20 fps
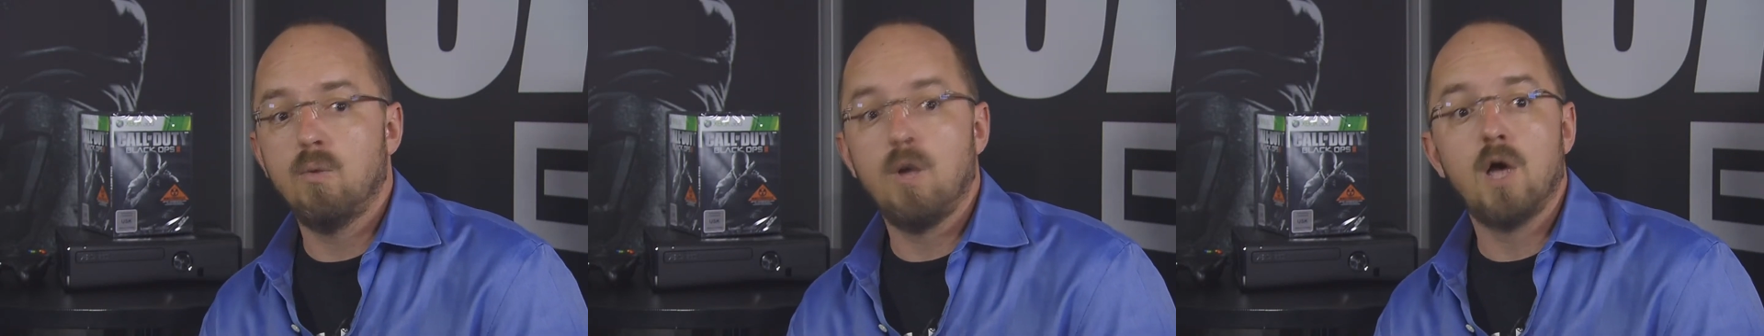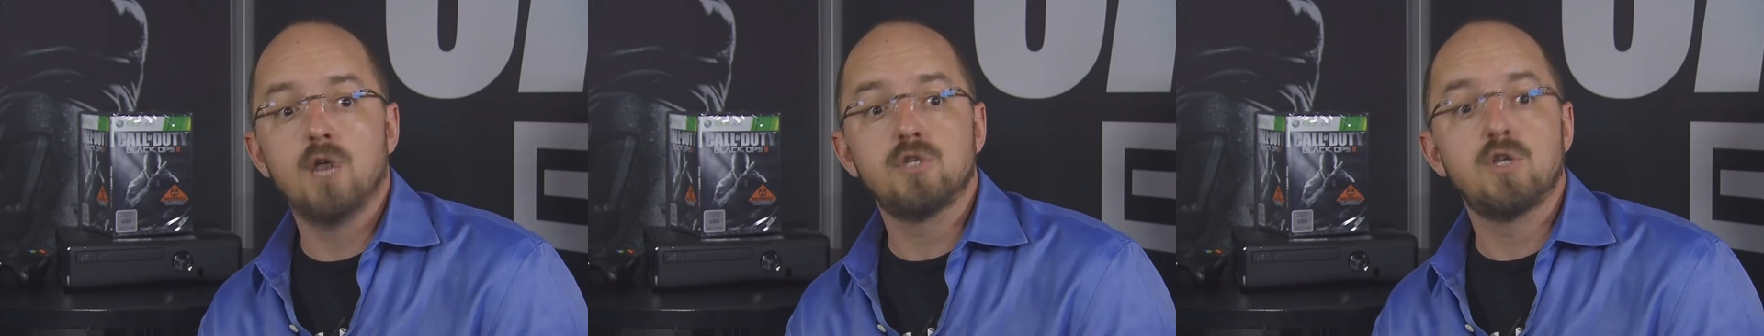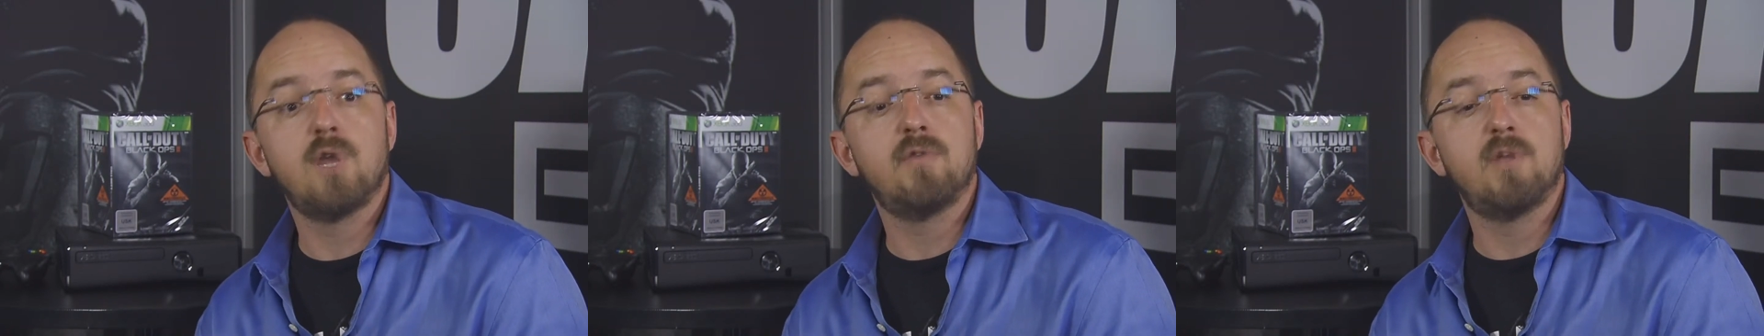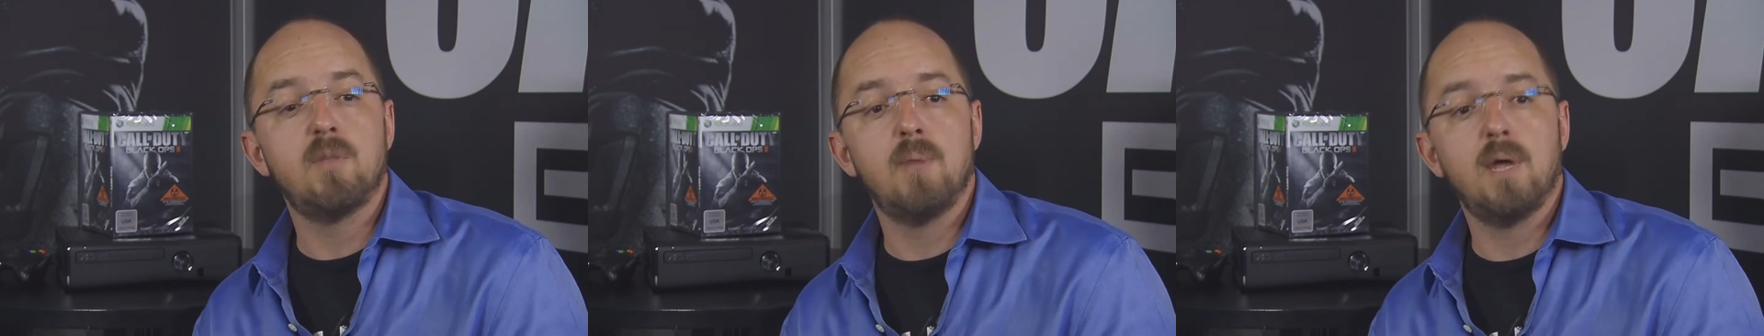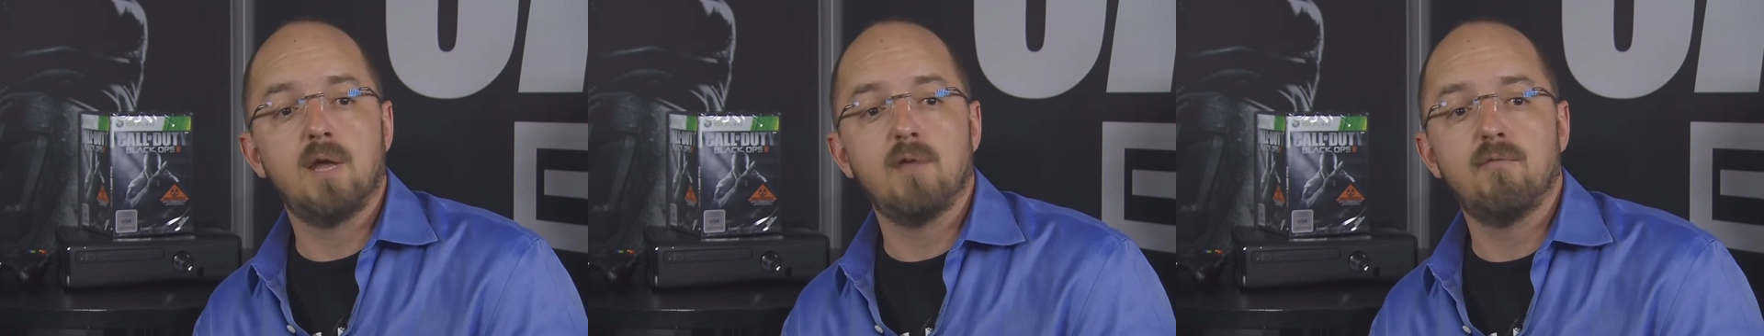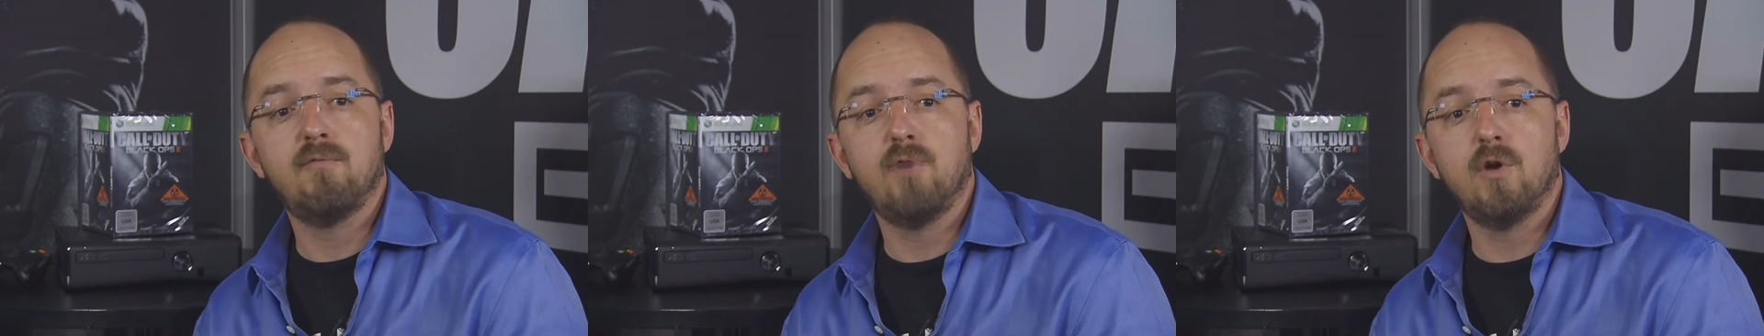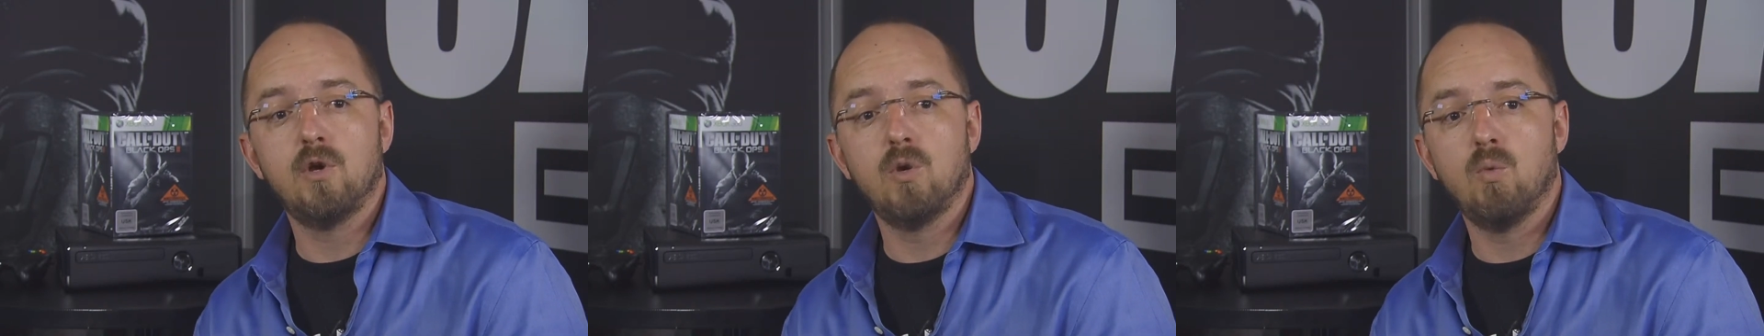We also have to make
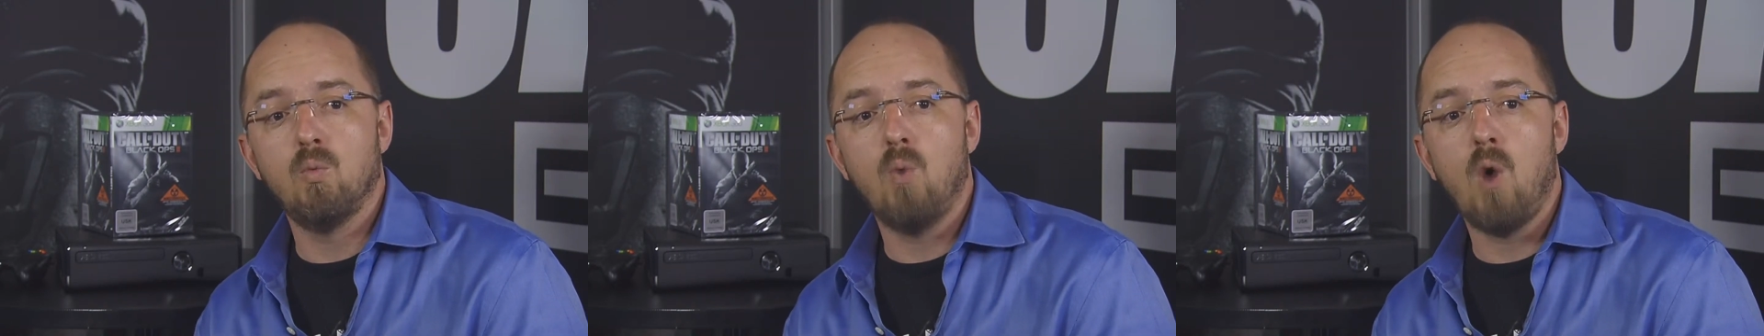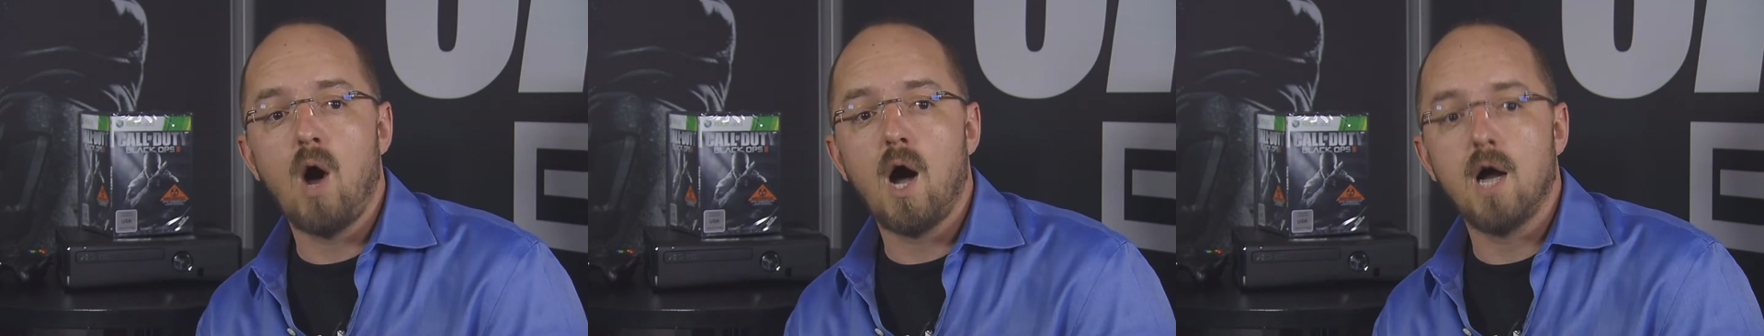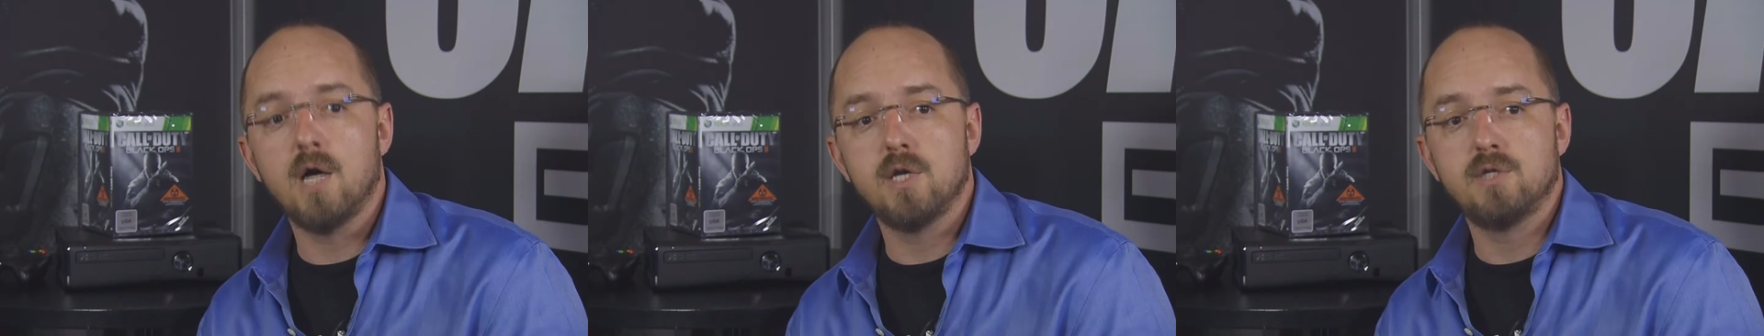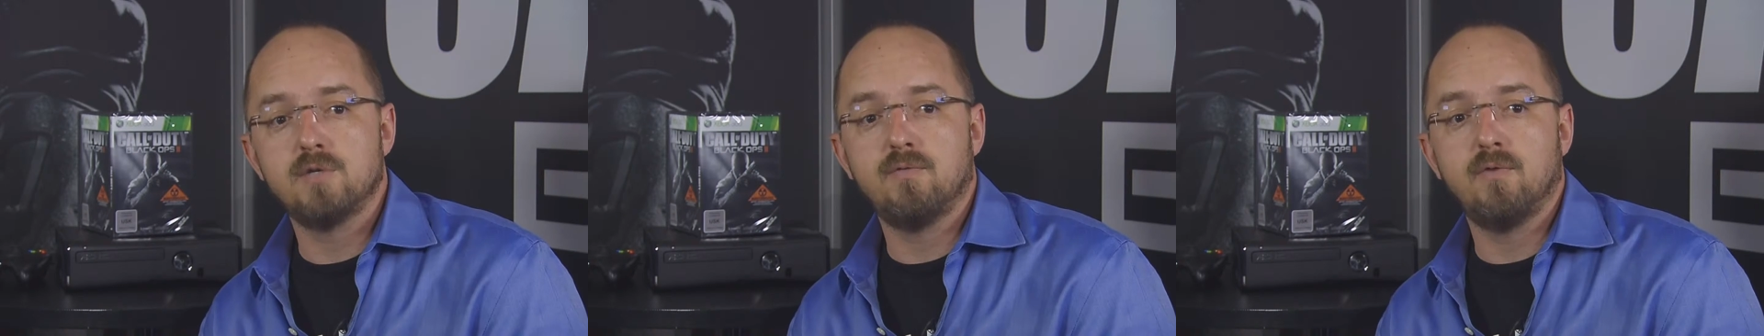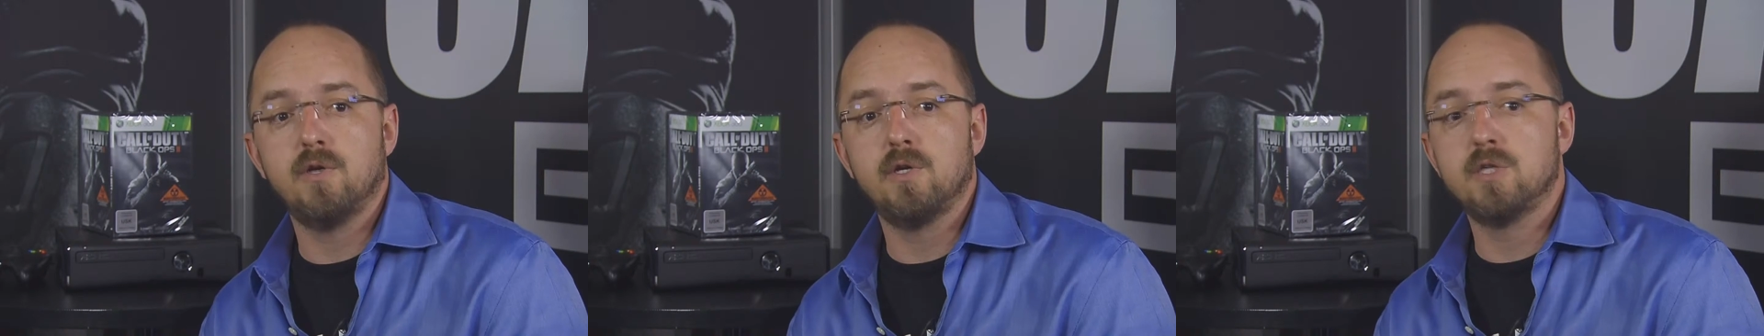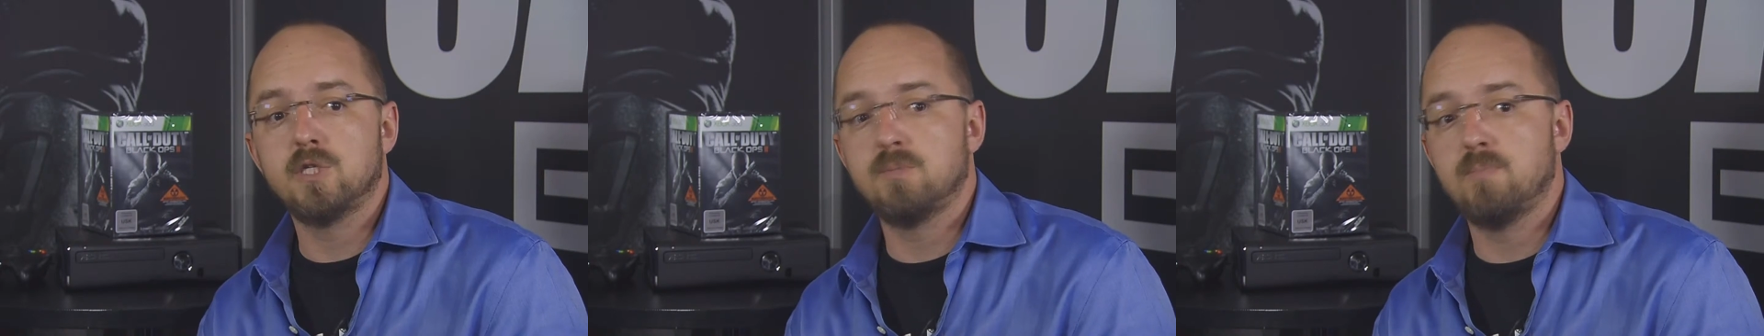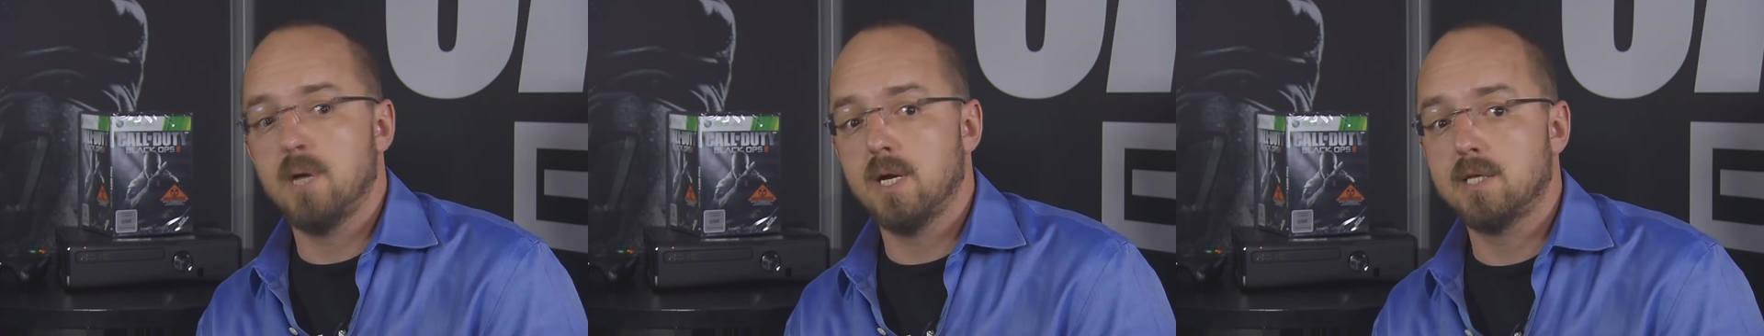it fun to watch, fun
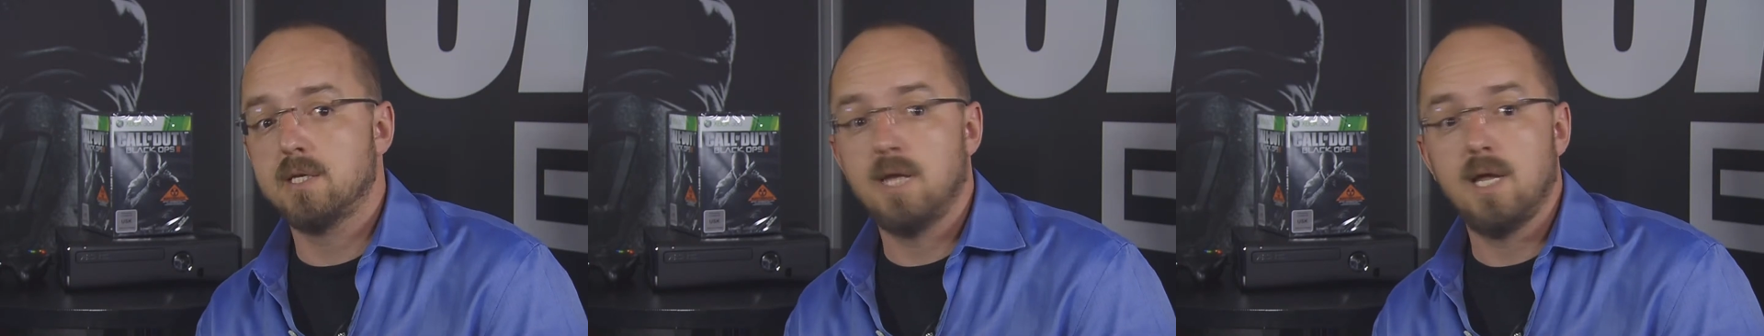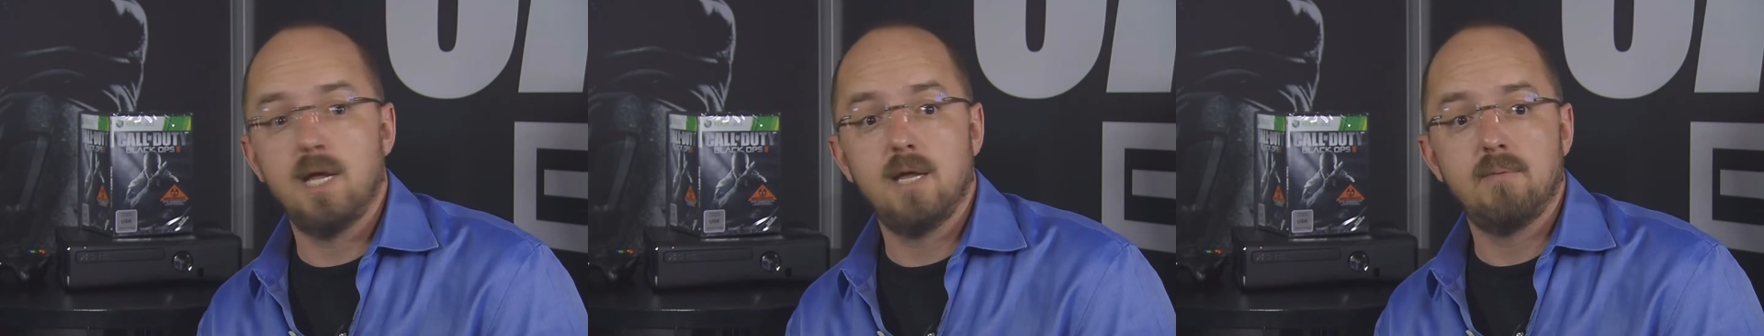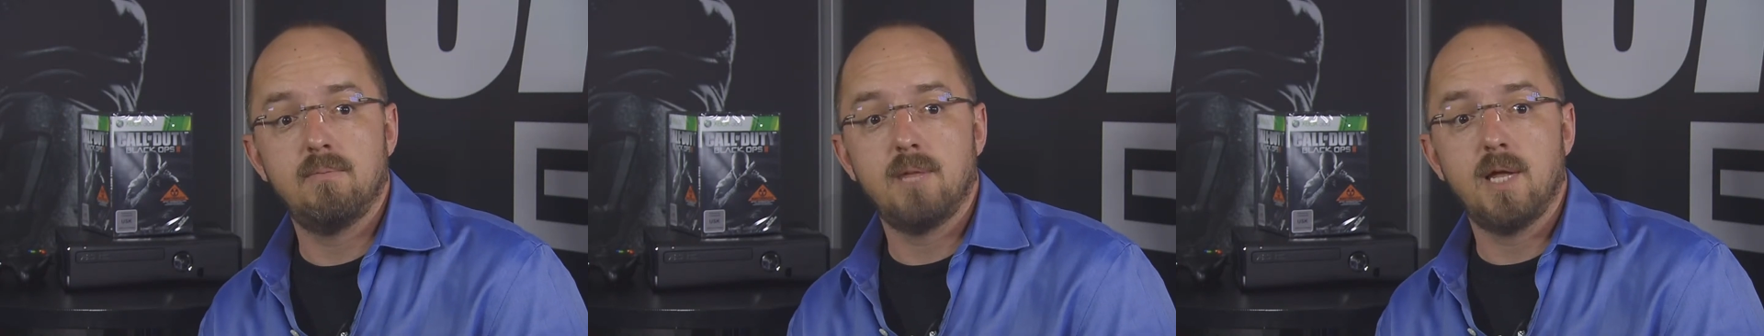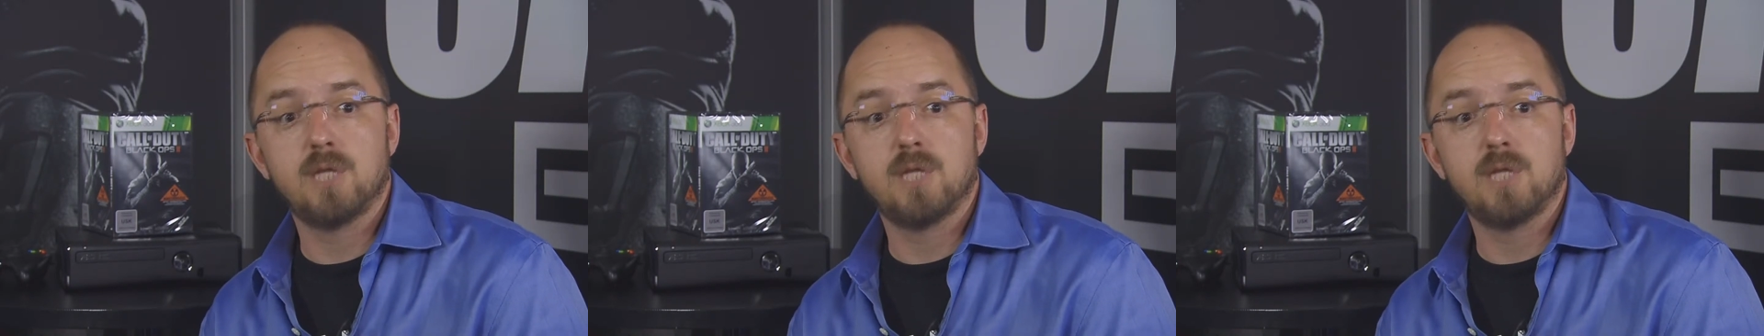to spectate.